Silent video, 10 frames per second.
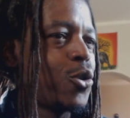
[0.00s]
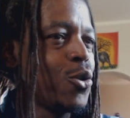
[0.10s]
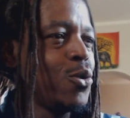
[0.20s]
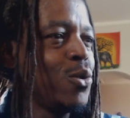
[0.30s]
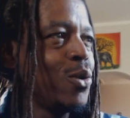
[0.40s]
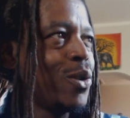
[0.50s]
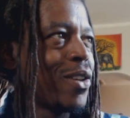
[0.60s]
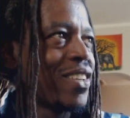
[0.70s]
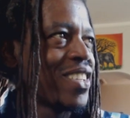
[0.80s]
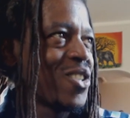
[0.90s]
to
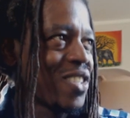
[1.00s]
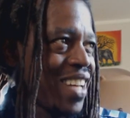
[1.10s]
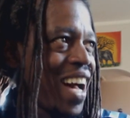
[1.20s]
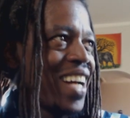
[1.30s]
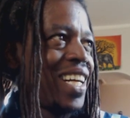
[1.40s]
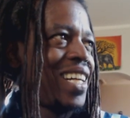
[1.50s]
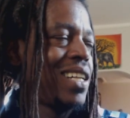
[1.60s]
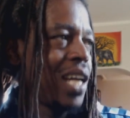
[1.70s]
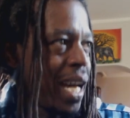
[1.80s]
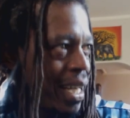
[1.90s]
the
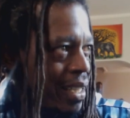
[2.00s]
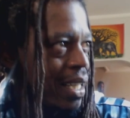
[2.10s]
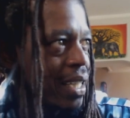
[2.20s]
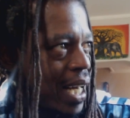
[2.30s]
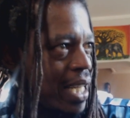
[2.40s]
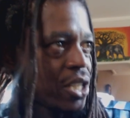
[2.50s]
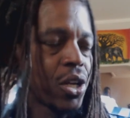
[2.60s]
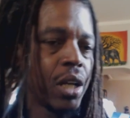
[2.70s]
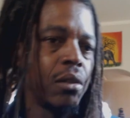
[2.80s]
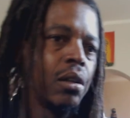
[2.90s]
society and the
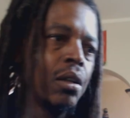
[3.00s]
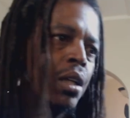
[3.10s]
nation.